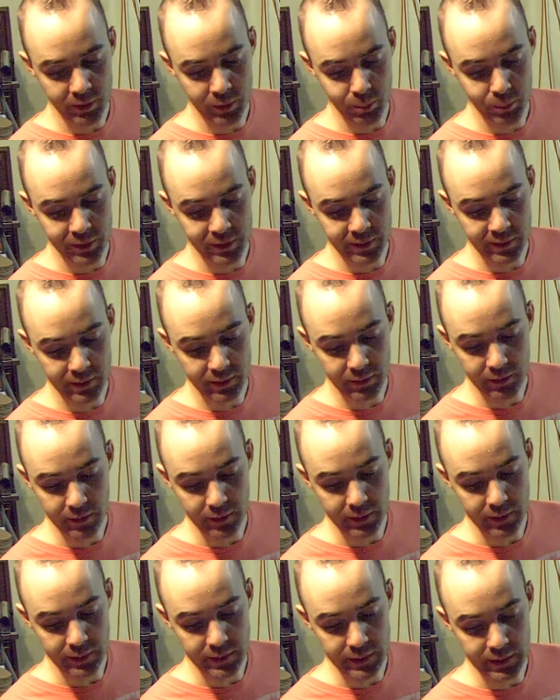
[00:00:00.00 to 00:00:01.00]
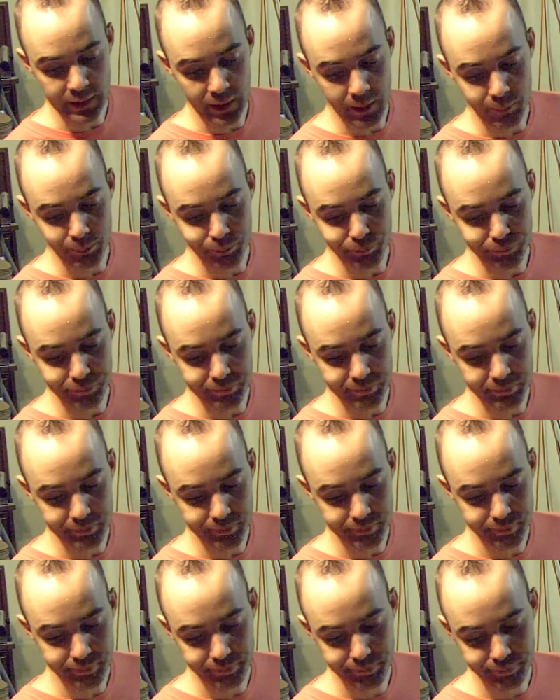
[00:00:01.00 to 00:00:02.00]
the material is. I'm
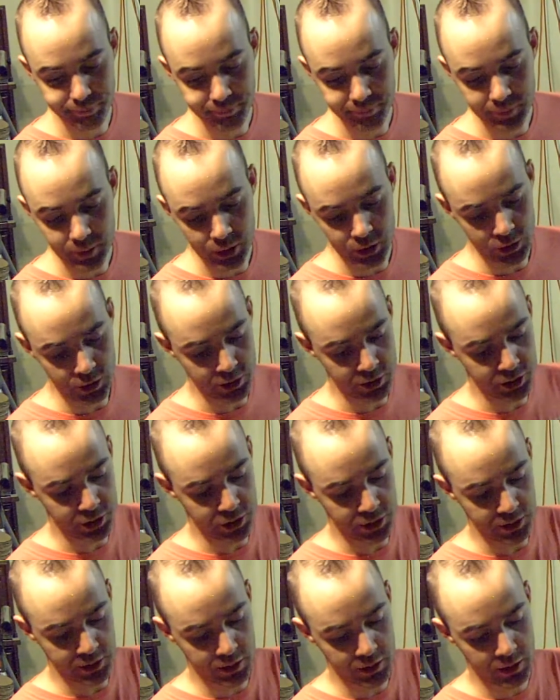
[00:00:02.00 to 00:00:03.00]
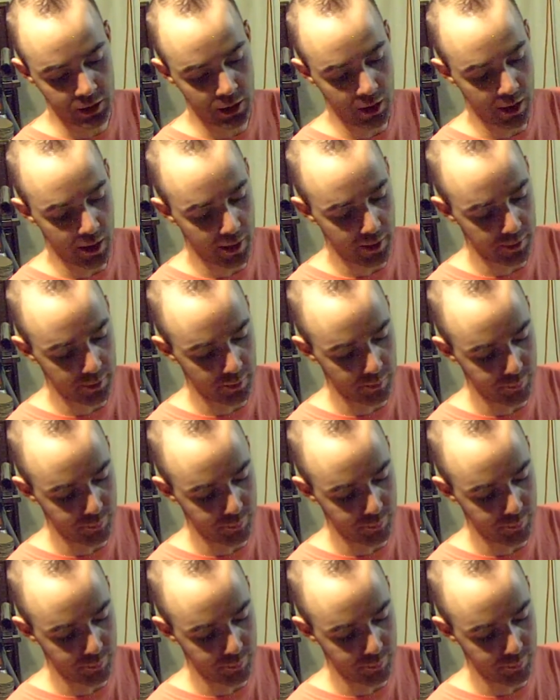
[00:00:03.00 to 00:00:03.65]
sure it's just cotton,